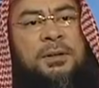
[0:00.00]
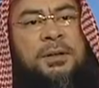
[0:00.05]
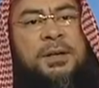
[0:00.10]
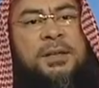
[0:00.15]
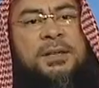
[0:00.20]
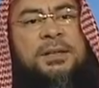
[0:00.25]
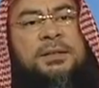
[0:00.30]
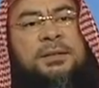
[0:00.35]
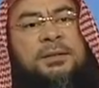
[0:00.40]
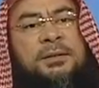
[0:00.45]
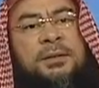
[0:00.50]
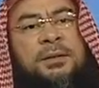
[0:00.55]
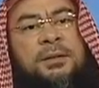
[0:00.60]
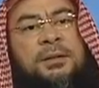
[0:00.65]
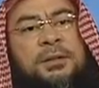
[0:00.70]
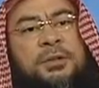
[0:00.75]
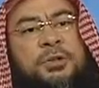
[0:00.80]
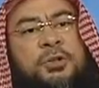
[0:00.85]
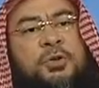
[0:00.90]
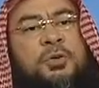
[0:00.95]
is
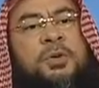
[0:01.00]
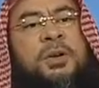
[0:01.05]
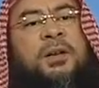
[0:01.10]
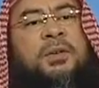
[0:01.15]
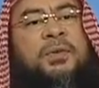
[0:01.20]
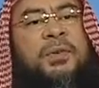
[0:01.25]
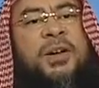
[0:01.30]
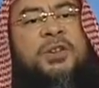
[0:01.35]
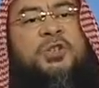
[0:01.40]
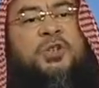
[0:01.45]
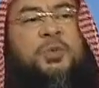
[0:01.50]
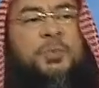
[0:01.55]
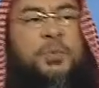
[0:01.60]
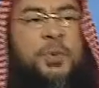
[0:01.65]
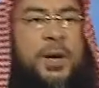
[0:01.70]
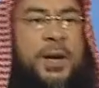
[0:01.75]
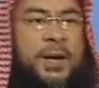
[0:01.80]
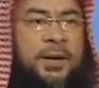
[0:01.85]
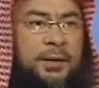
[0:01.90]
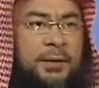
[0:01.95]
during Fajr
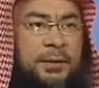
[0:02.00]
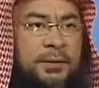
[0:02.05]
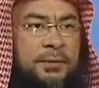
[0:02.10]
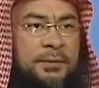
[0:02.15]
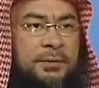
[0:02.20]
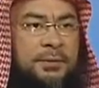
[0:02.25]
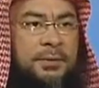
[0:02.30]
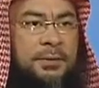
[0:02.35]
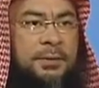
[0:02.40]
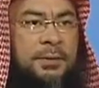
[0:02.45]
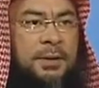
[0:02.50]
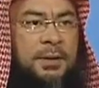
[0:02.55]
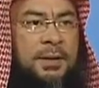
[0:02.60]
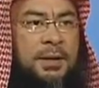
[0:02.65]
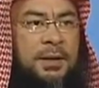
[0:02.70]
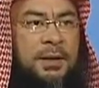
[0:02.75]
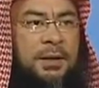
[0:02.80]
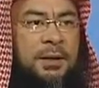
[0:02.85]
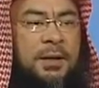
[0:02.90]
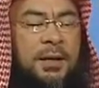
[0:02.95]
prayer.
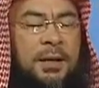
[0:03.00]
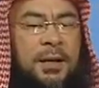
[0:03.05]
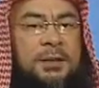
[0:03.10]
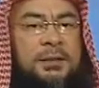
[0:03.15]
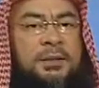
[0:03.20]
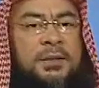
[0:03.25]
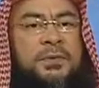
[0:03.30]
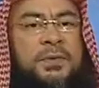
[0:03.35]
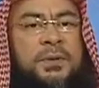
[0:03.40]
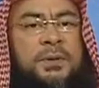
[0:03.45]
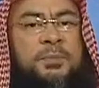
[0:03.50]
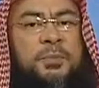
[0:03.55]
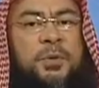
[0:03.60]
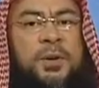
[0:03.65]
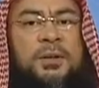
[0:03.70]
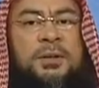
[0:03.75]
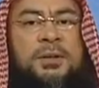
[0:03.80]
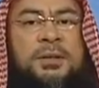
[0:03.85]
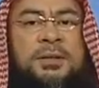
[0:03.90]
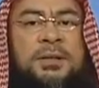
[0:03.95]
A lot of the
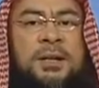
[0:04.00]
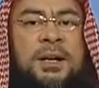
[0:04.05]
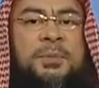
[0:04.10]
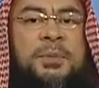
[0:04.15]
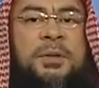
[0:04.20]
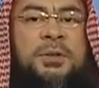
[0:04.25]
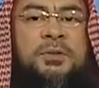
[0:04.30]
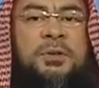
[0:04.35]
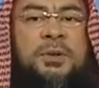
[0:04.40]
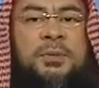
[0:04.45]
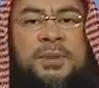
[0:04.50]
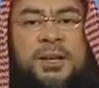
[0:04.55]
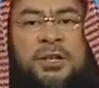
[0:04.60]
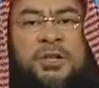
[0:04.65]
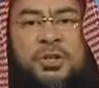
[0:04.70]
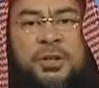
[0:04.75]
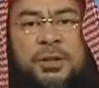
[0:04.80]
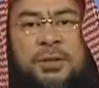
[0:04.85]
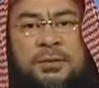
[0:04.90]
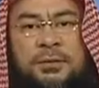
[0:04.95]
brothers come into the
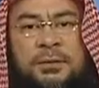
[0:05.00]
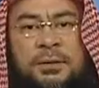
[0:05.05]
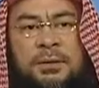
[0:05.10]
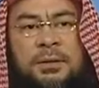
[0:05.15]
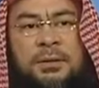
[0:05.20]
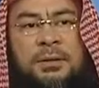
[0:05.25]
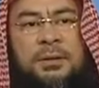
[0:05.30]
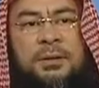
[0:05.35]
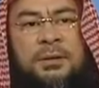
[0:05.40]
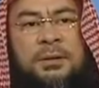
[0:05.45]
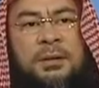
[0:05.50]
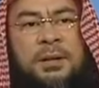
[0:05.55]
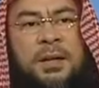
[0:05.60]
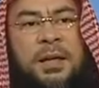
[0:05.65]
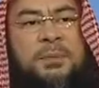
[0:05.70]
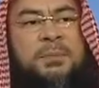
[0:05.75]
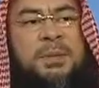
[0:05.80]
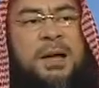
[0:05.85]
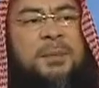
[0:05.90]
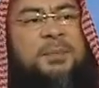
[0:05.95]
masjid, the
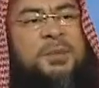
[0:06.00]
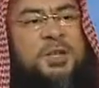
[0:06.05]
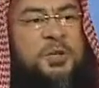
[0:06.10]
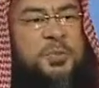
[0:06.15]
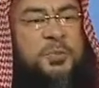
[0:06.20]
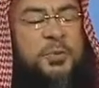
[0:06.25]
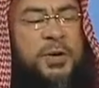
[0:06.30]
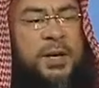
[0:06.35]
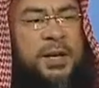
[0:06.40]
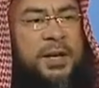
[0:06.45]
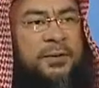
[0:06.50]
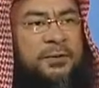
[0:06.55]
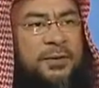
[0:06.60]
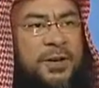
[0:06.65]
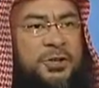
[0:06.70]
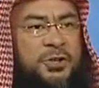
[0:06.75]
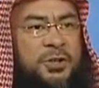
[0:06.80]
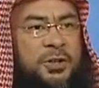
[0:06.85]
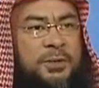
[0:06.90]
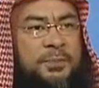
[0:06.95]
imam is praying
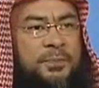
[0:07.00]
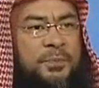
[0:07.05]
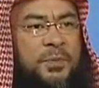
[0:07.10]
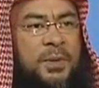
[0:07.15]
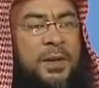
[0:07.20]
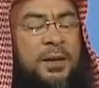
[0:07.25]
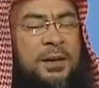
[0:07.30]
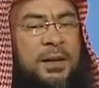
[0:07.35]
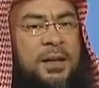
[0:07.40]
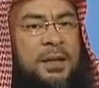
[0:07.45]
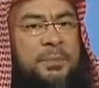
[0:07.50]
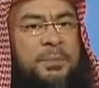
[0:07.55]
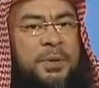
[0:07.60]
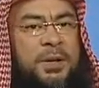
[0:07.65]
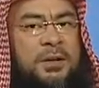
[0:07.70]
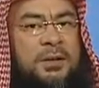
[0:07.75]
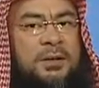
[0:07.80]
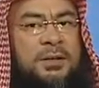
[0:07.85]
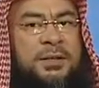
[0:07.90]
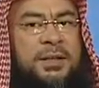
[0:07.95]
Fajr, and
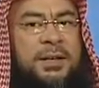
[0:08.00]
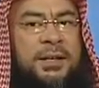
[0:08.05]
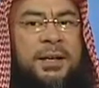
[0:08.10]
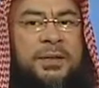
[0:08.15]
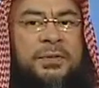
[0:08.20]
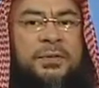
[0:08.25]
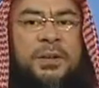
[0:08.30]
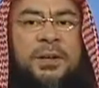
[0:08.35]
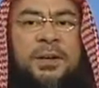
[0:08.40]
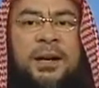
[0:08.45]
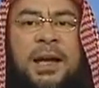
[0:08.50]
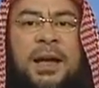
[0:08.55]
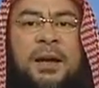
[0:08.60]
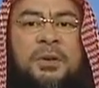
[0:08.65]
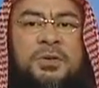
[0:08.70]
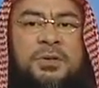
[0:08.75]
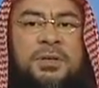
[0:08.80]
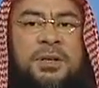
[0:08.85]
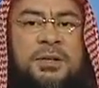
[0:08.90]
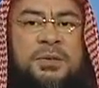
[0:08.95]
because they left their
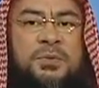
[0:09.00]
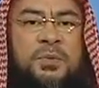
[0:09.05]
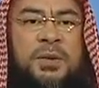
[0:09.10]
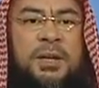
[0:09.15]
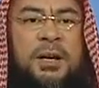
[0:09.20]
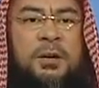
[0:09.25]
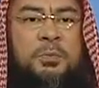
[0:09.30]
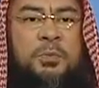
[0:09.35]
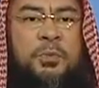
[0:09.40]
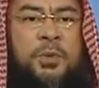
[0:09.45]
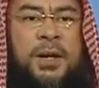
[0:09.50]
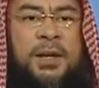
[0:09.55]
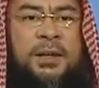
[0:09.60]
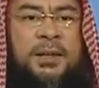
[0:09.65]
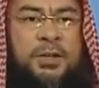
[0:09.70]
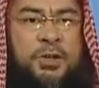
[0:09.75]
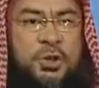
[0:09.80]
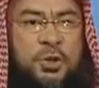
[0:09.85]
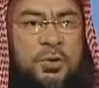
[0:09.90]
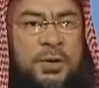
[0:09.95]
houses without praying
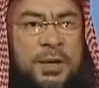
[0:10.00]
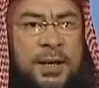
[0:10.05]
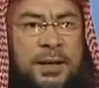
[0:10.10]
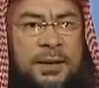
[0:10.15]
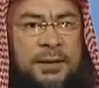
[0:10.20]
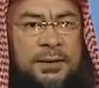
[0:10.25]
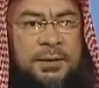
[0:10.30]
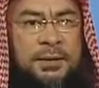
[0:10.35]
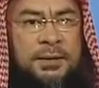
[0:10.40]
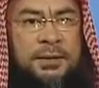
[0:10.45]
the sunnah,